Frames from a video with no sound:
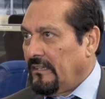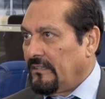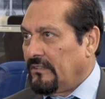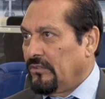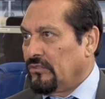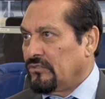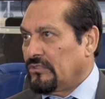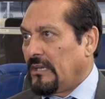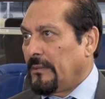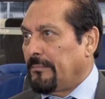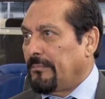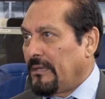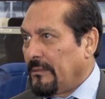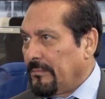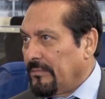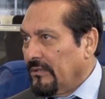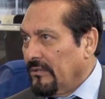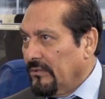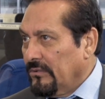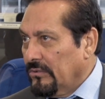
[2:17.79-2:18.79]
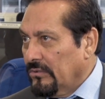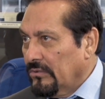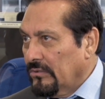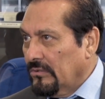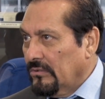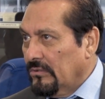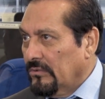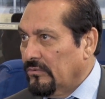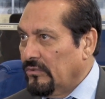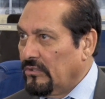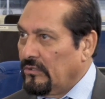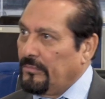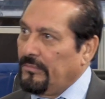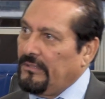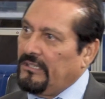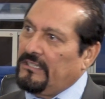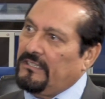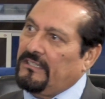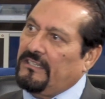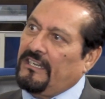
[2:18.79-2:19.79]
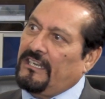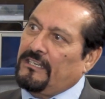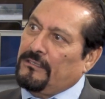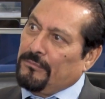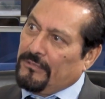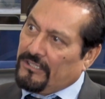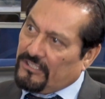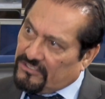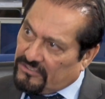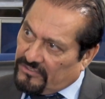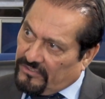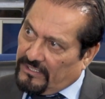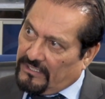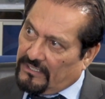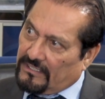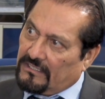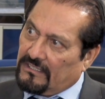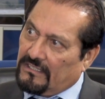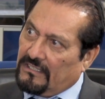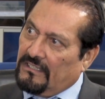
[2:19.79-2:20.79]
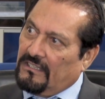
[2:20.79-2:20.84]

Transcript: those are people who would be administering,